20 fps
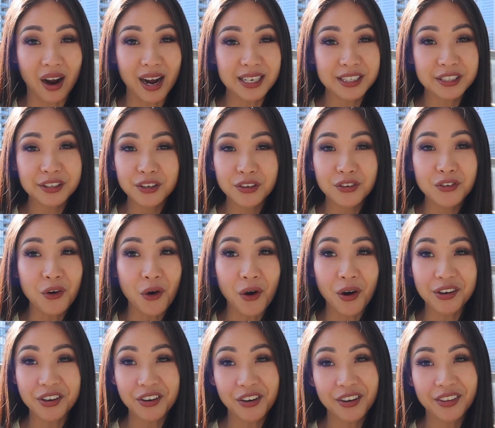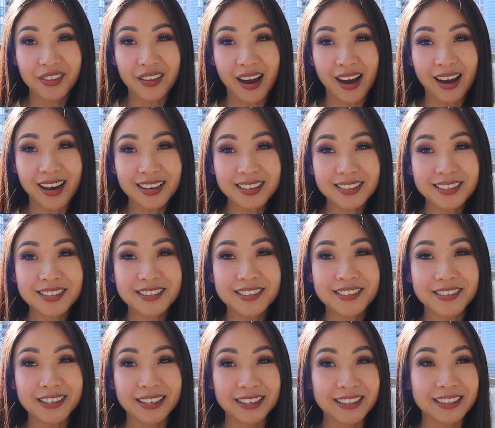I did not know that.
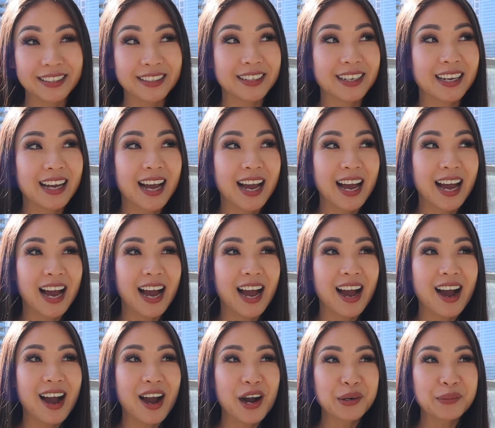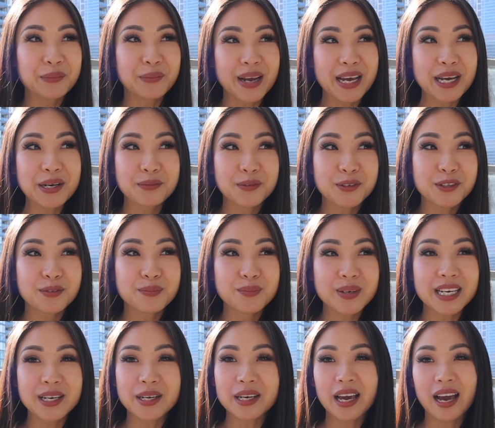So we will
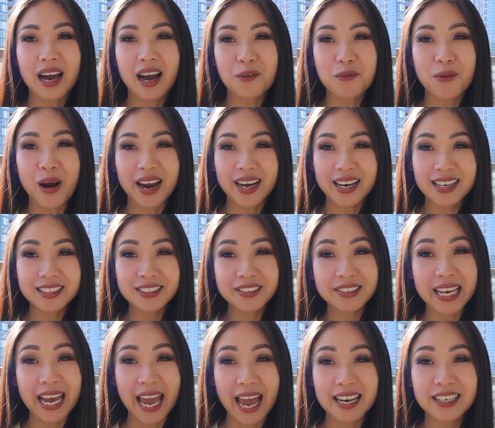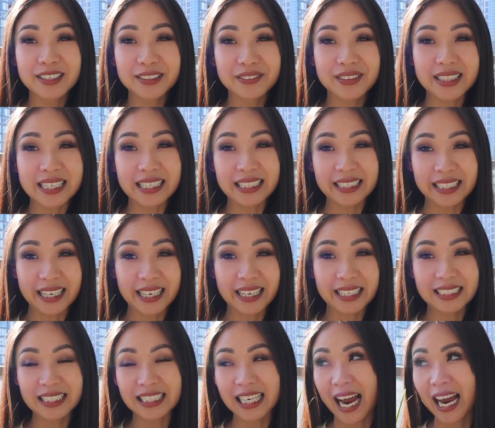be waiting till the end of the
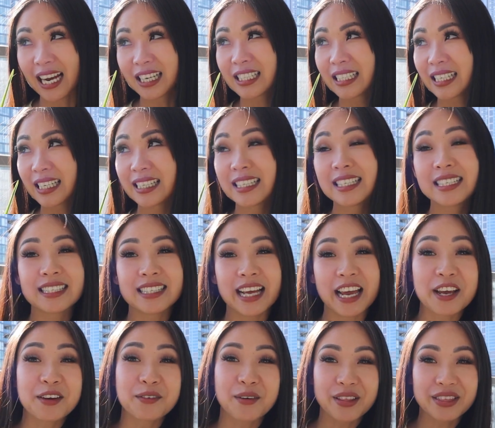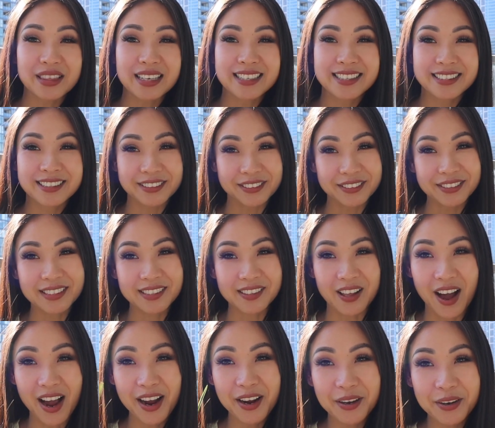year to actually see what this looks
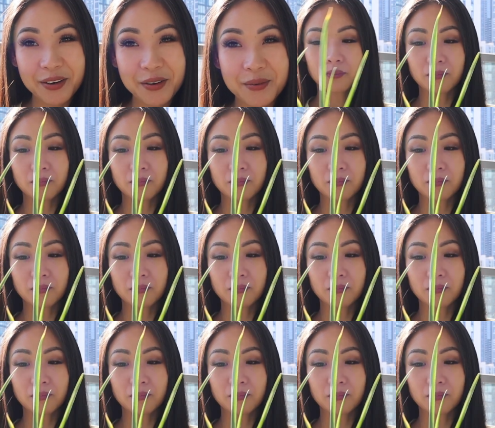like.